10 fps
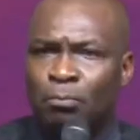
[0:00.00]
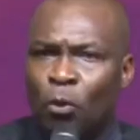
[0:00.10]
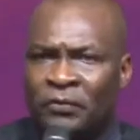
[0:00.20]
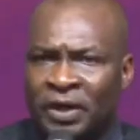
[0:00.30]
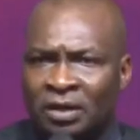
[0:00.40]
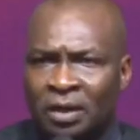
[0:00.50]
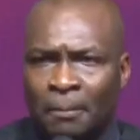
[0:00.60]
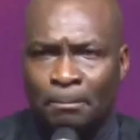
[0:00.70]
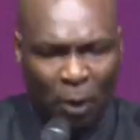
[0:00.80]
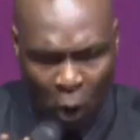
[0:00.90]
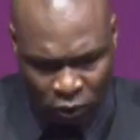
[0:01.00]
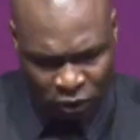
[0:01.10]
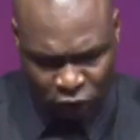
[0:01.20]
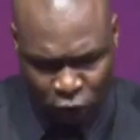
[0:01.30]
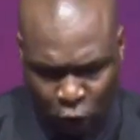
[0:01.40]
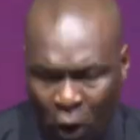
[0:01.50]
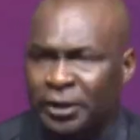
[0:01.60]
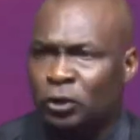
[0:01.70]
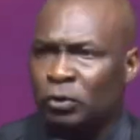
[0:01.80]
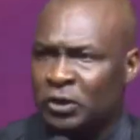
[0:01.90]
moving bones
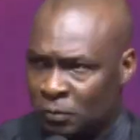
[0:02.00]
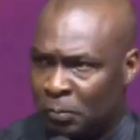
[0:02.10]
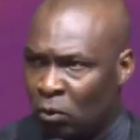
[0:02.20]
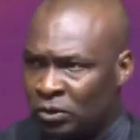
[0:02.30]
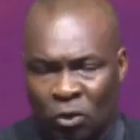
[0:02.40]
joined to his bones.